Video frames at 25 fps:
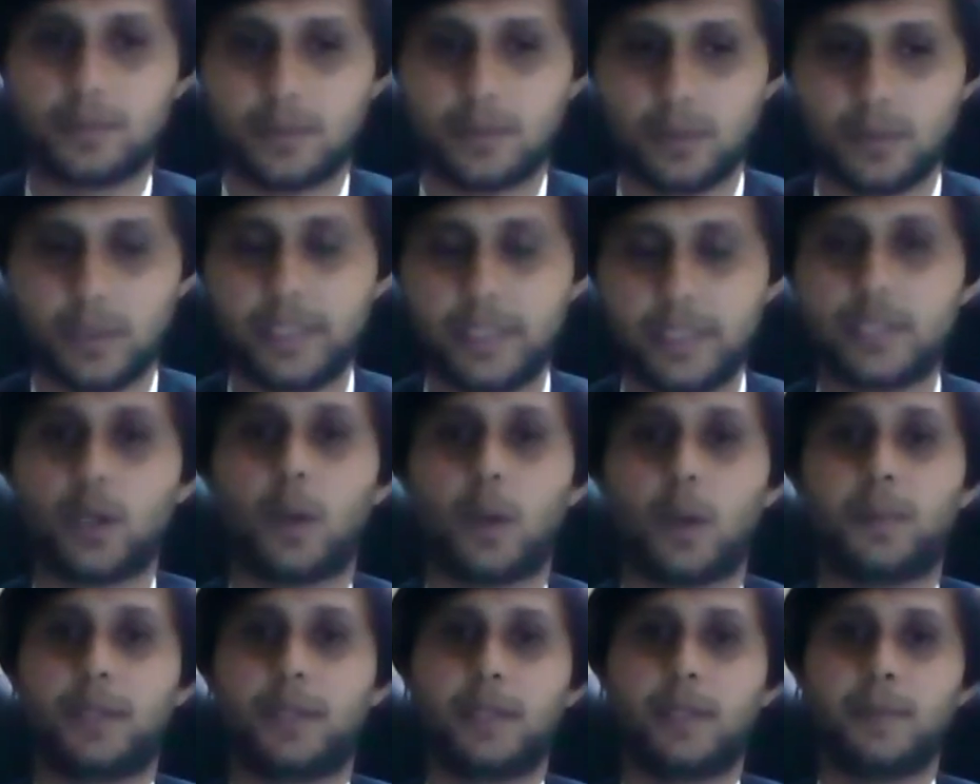to its
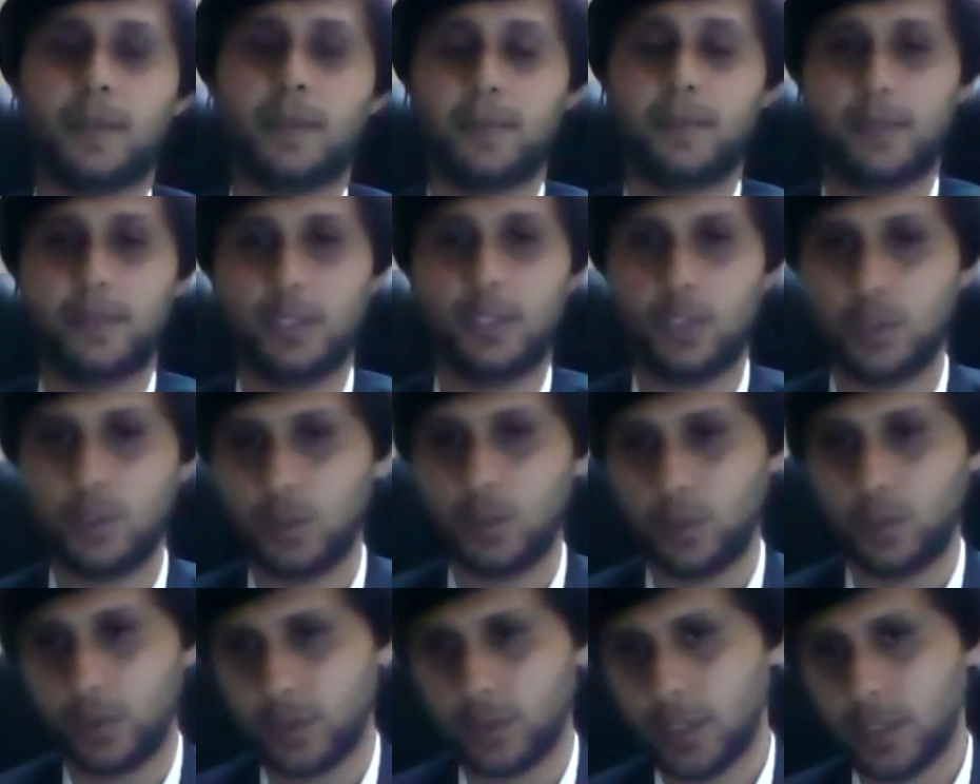optimum
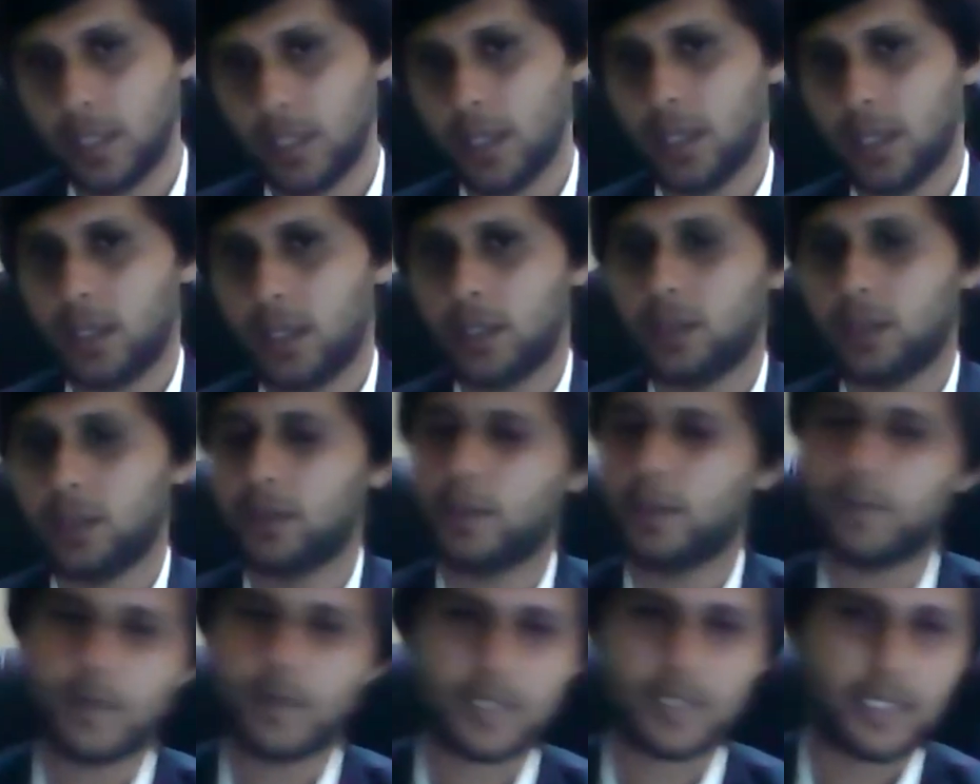use.
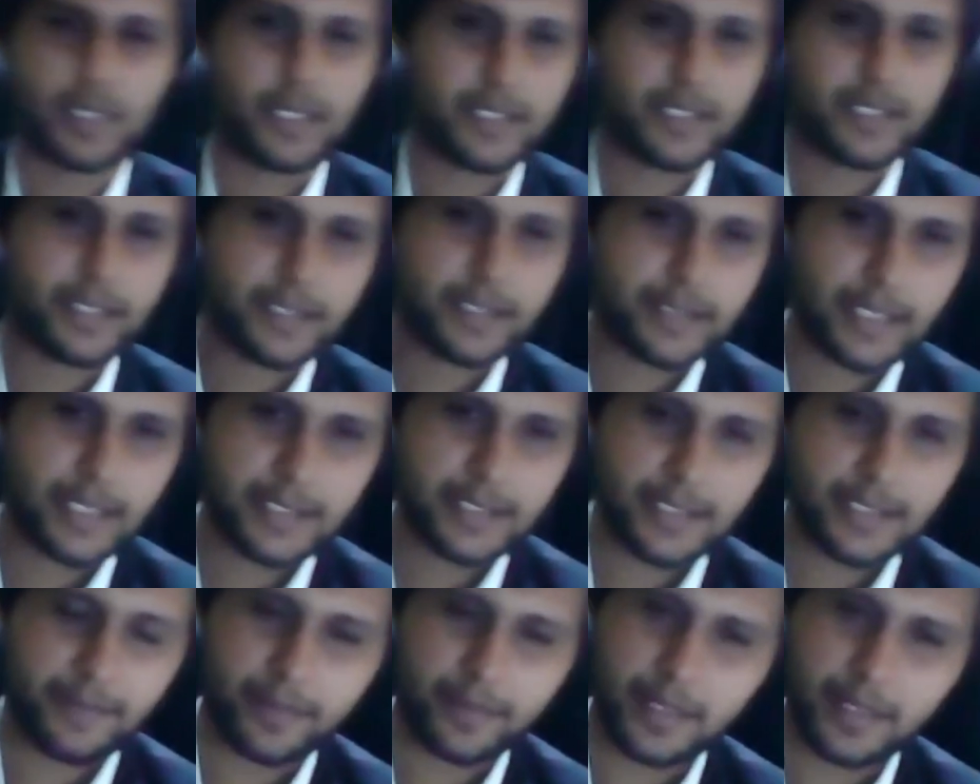Even if you studied 6
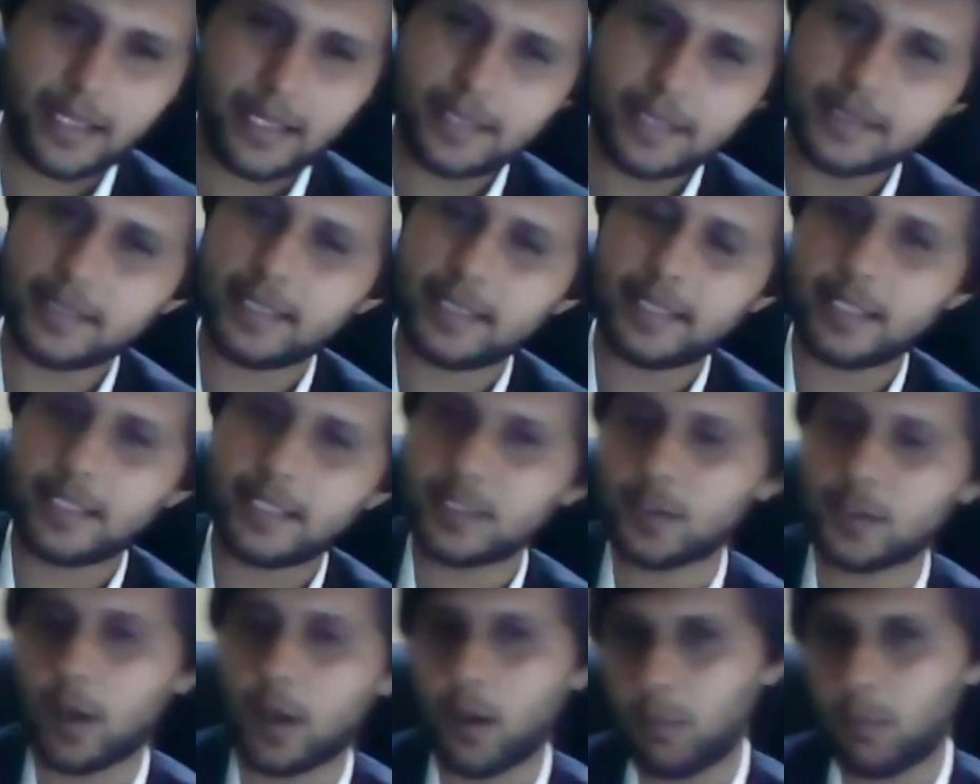or 7 hours, it
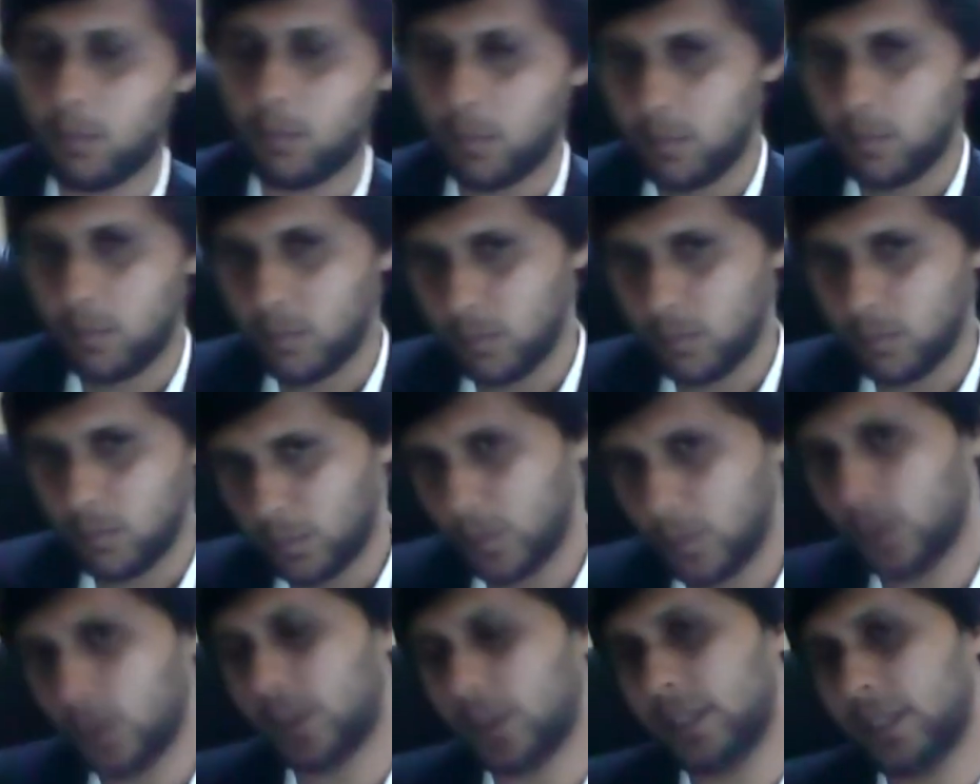is a
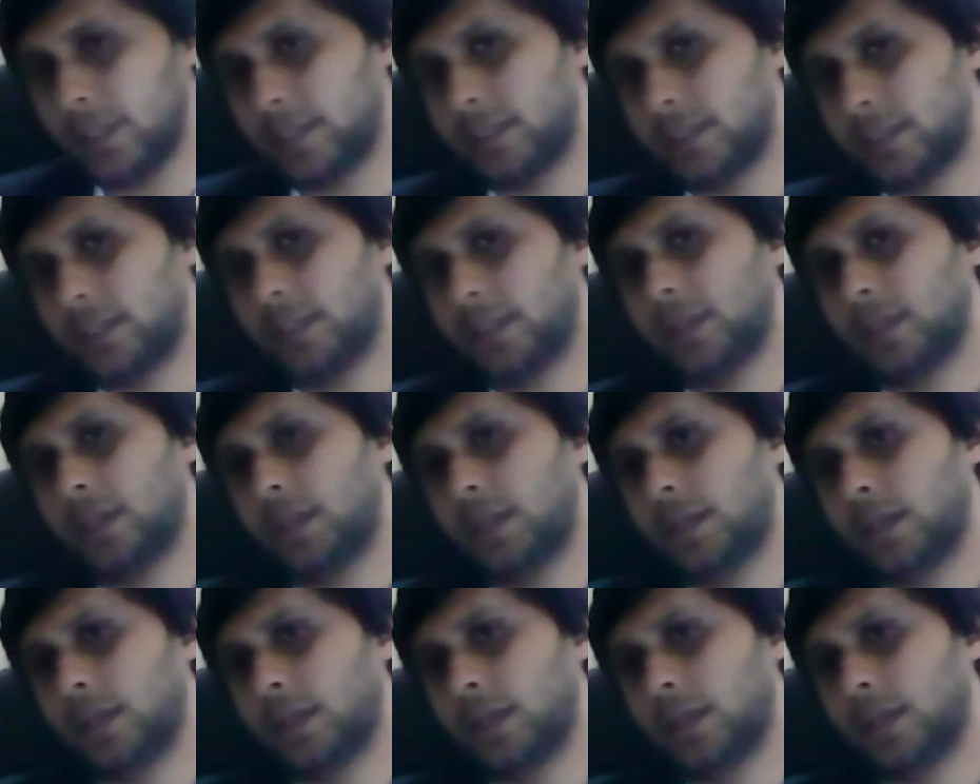bonus.